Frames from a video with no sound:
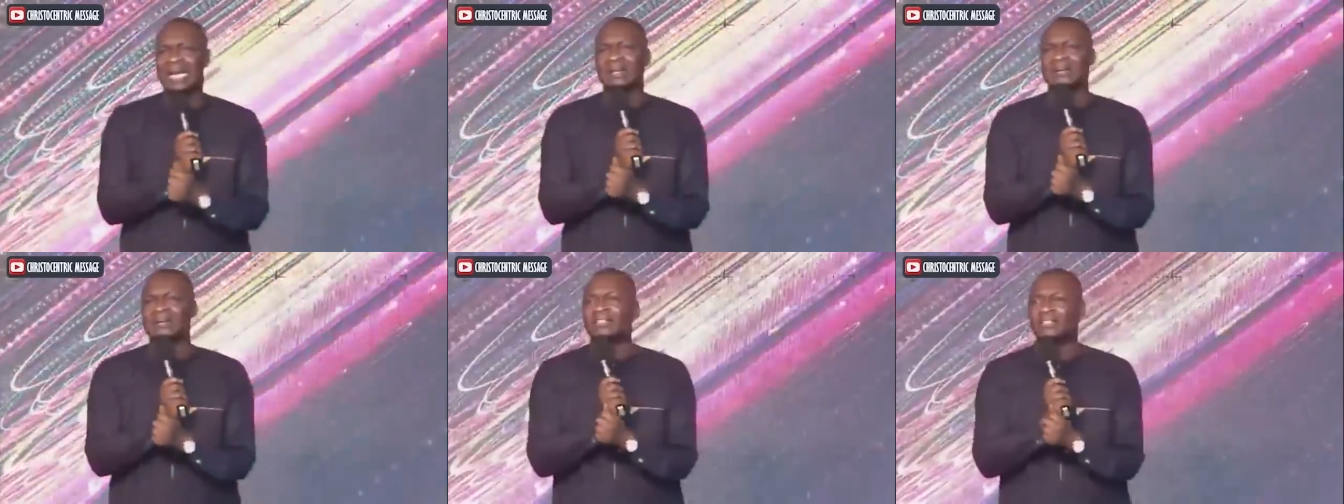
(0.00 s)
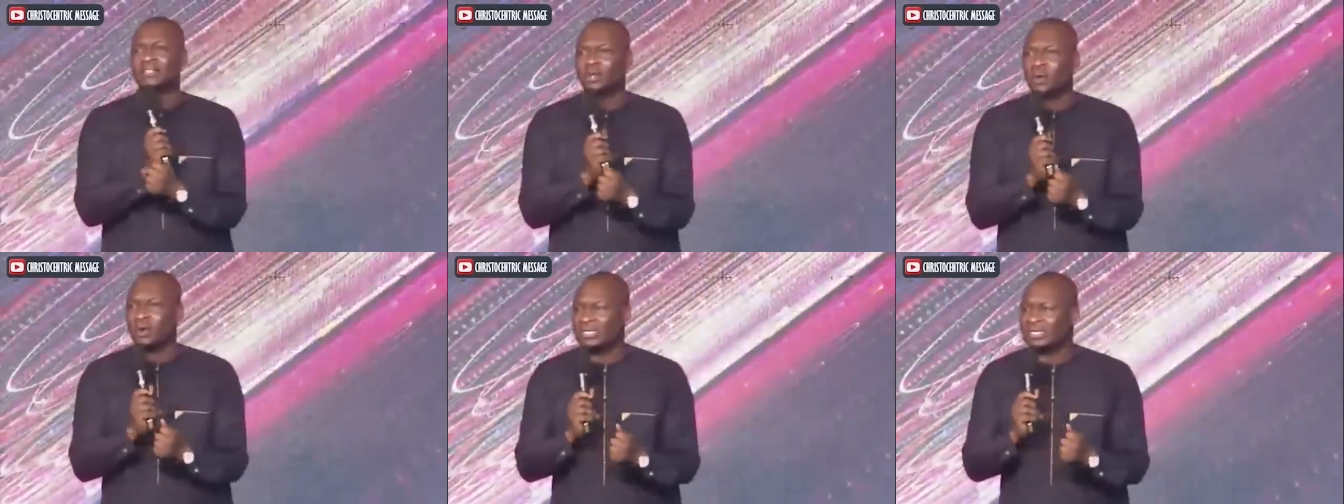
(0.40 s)
and
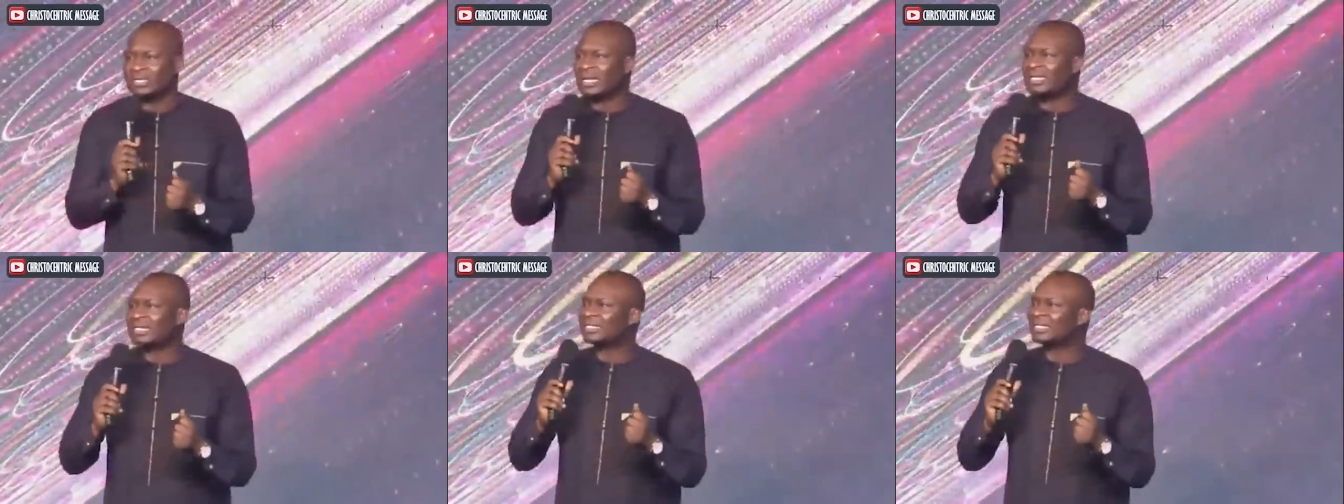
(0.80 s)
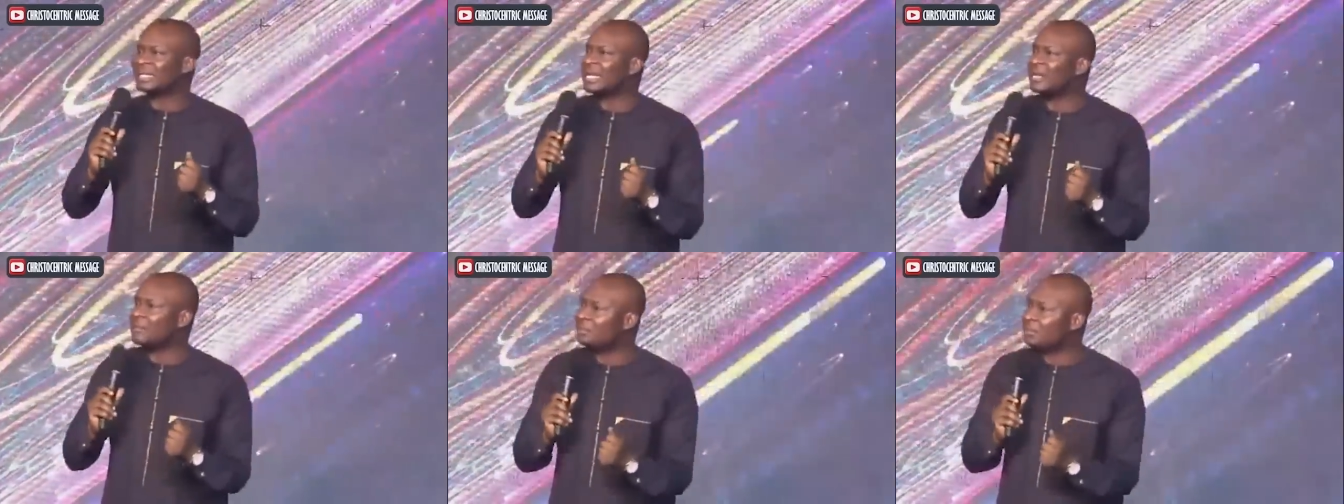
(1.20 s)
rejoiced and
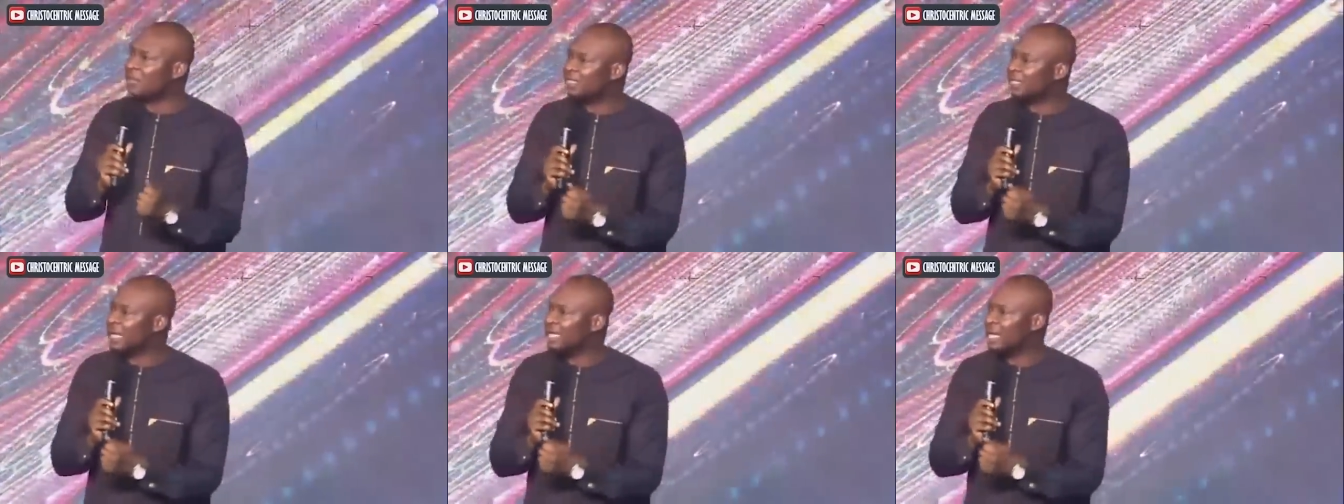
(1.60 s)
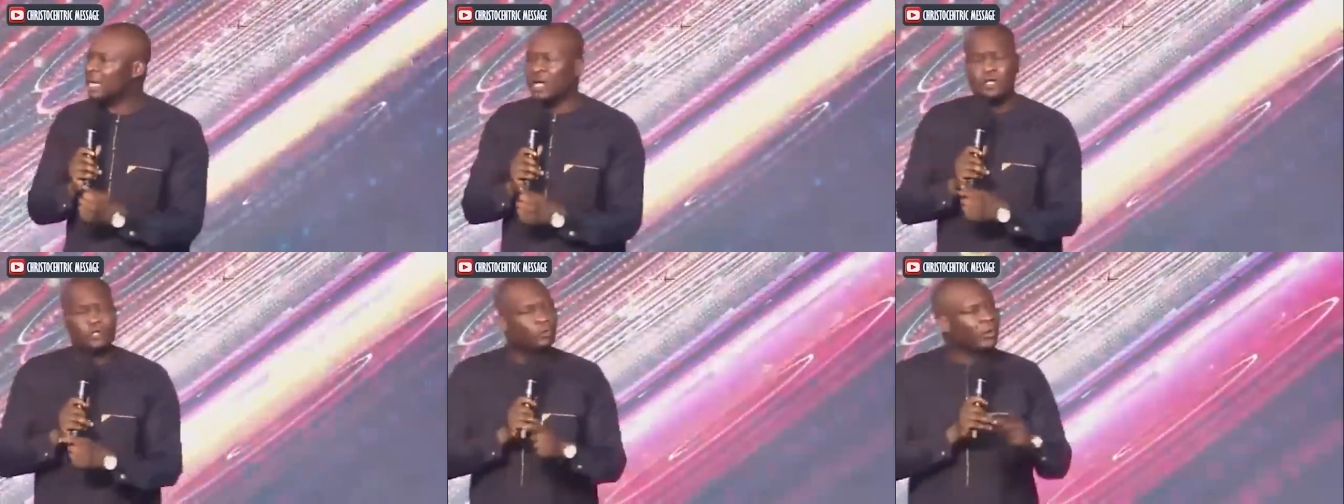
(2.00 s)
celebrated
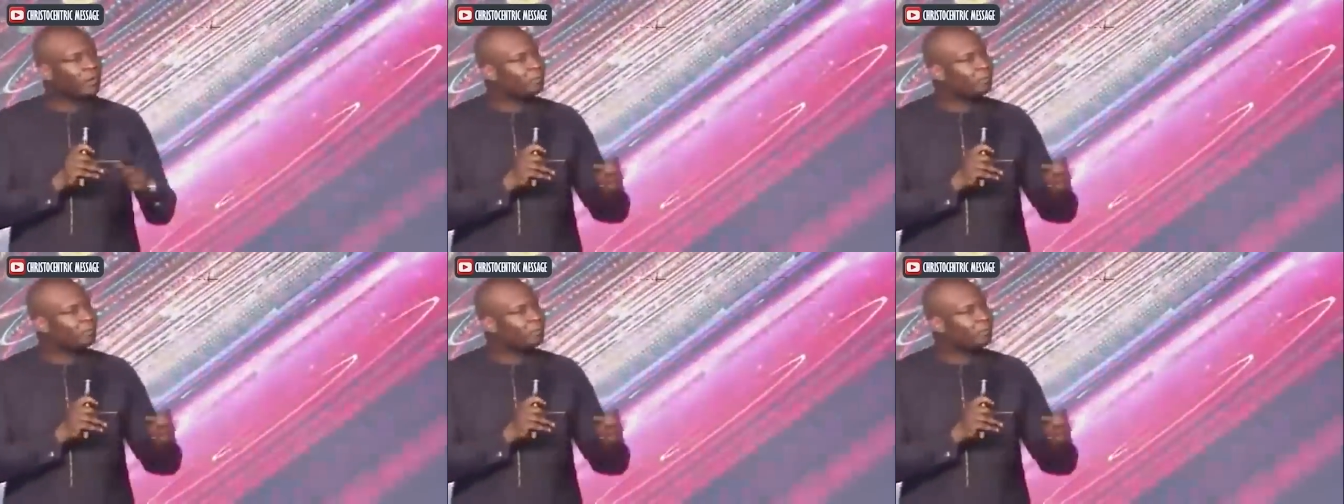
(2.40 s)
to a